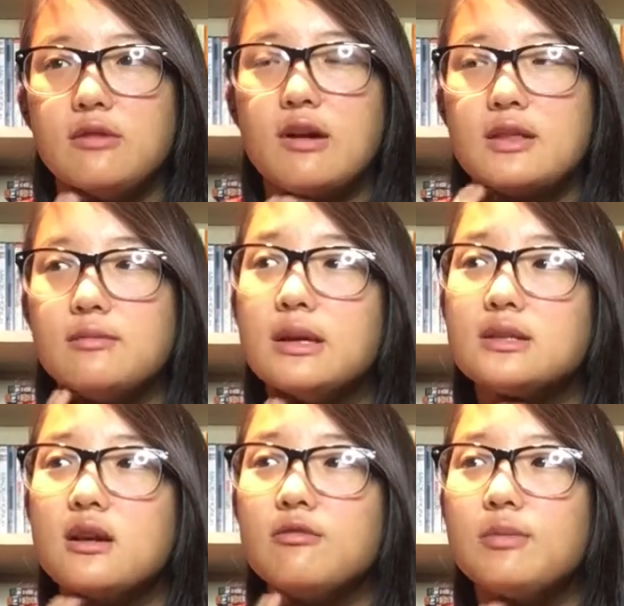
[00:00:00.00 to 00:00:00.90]
I write them
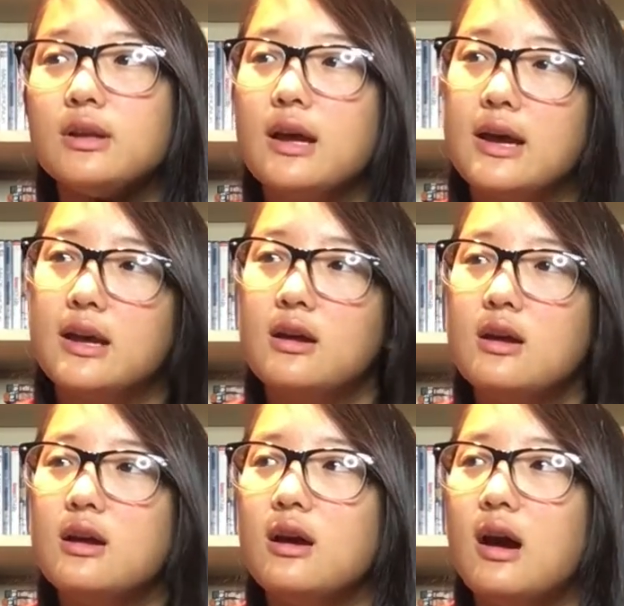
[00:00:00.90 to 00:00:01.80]
myself, but like
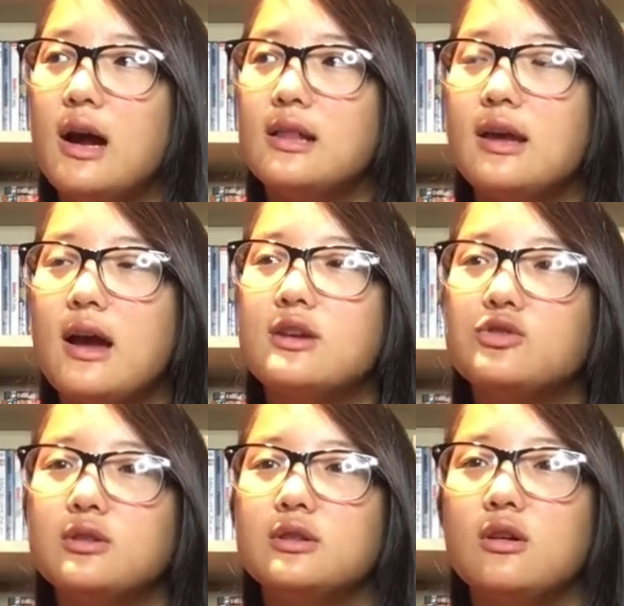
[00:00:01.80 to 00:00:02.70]
I
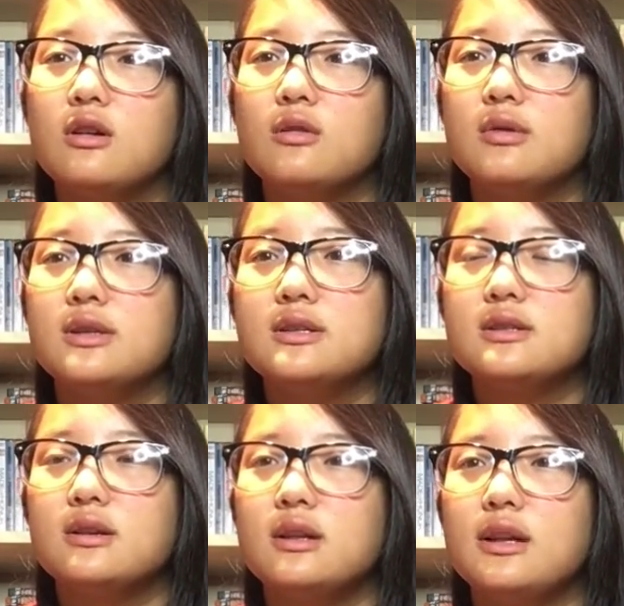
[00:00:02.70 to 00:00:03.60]
enjoy the longer
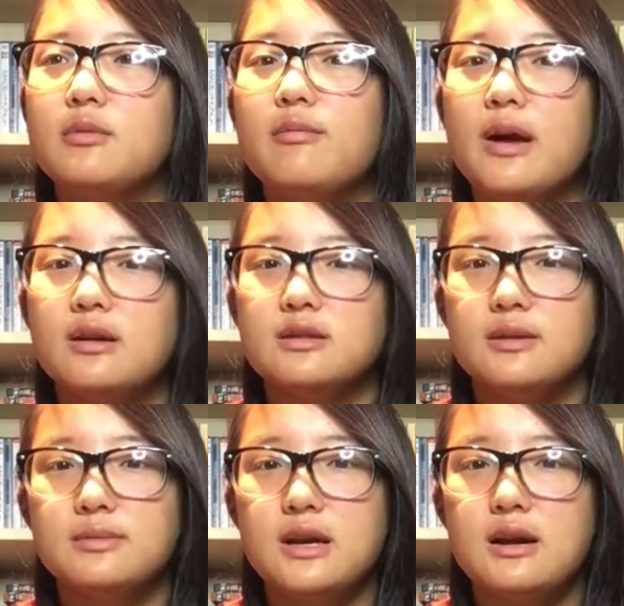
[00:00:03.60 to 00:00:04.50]
ones a little bit better
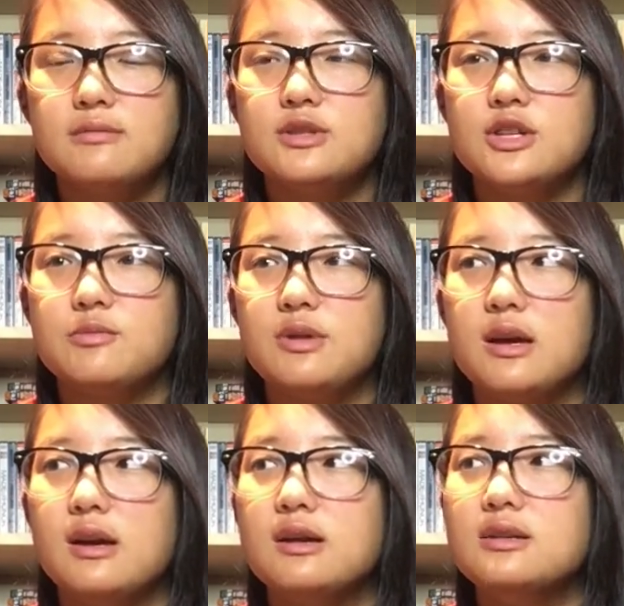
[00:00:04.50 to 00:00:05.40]
sometimes, just
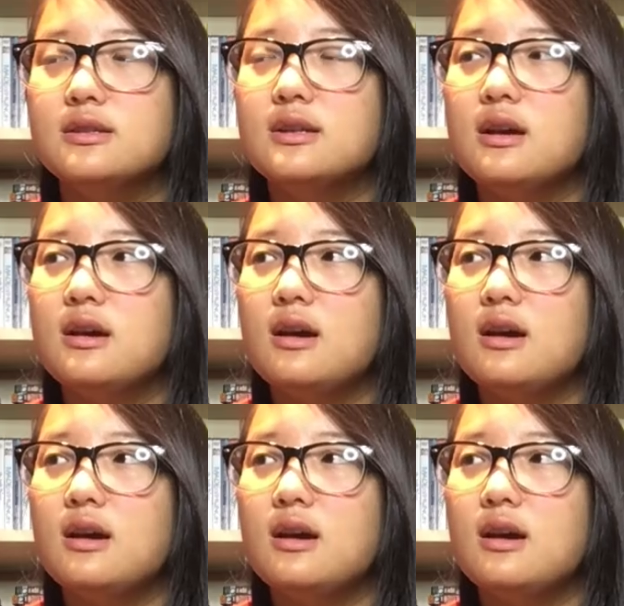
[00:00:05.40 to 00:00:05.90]
because